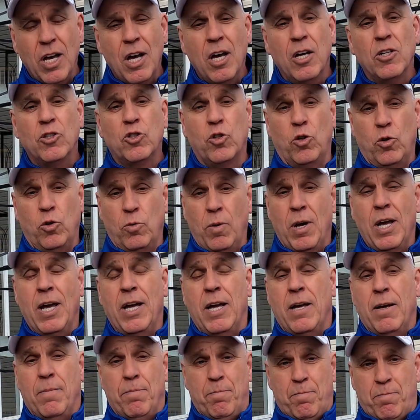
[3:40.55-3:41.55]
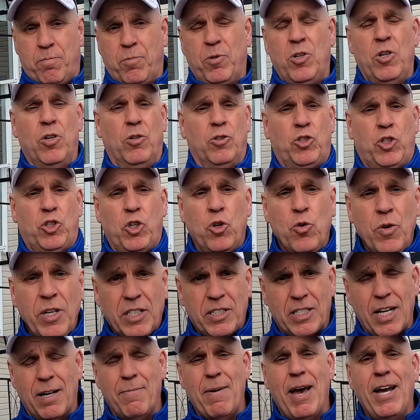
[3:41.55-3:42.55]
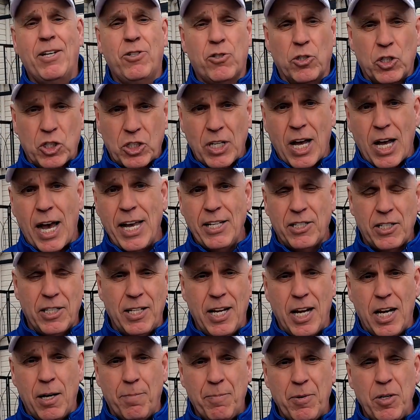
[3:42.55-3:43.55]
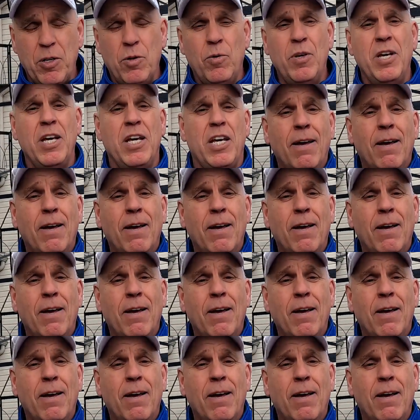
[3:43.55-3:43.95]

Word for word: So, you know, doing some exercise can help you.